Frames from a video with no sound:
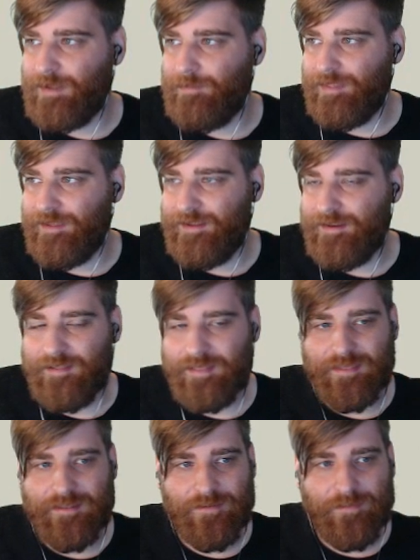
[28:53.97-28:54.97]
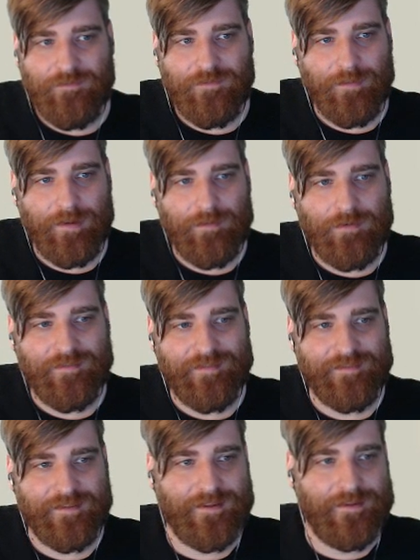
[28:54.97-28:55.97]
may blend in a little bit for me, but we'll
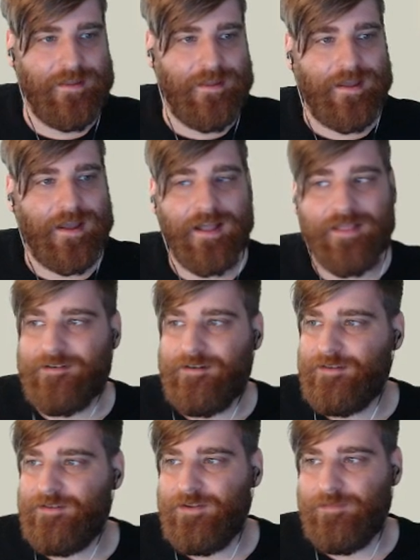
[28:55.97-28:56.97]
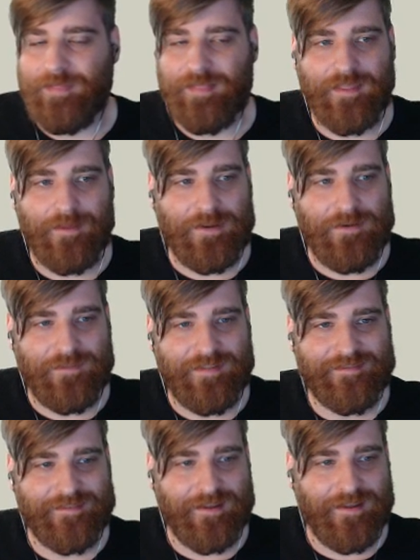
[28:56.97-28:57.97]
see. Learn to do plumbing with
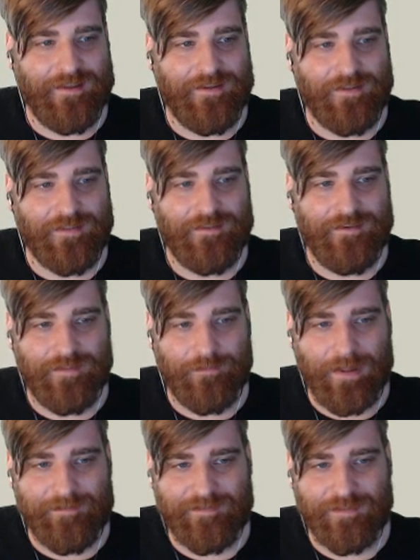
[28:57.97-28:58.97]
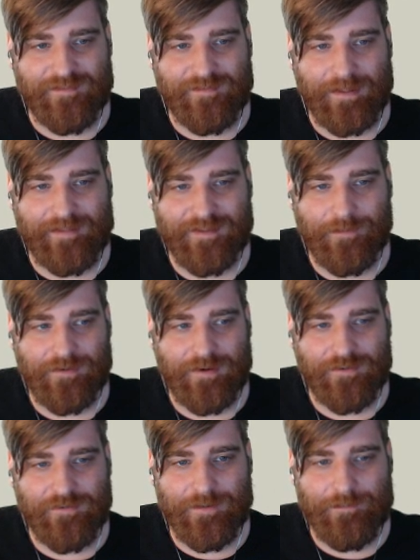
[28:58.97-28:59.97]
style. Clear the pipes of those pesky
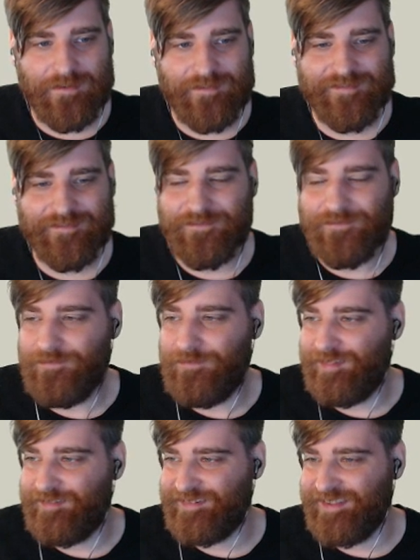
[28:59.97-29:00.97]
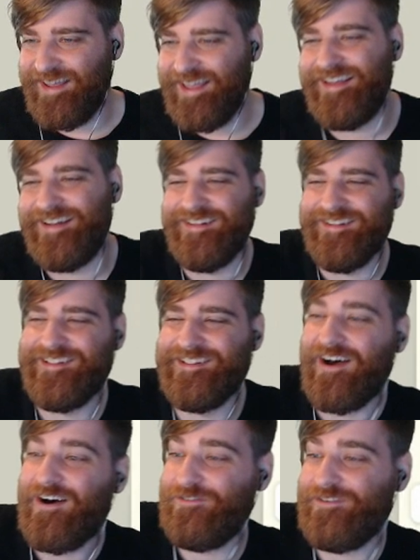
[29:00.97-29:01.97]
piranha creepers with style.
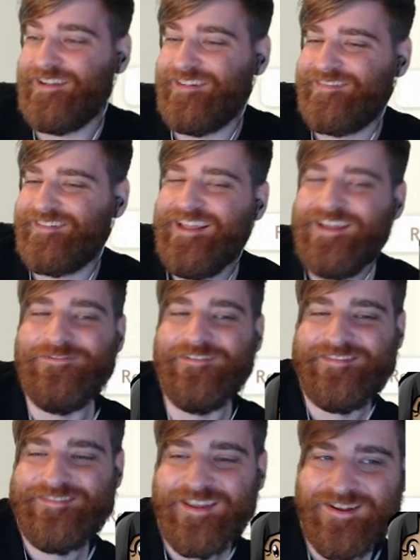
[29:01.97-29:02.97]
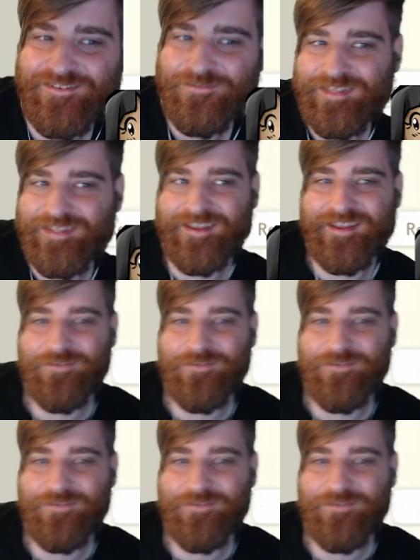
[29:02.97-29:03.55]
Always with style with a